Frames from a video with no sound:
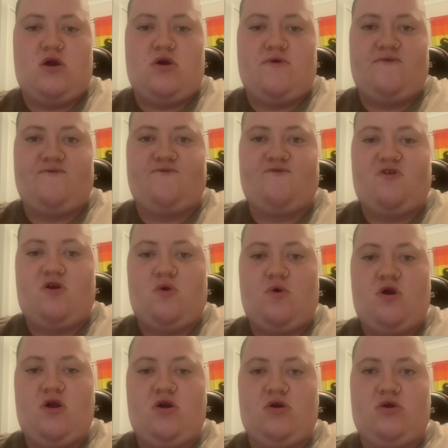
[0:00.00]

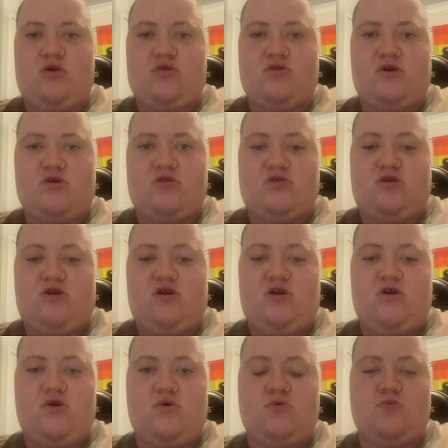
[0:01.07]
figure out
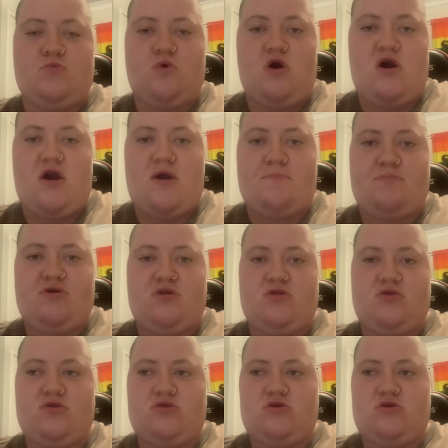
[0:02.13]
exactly what happened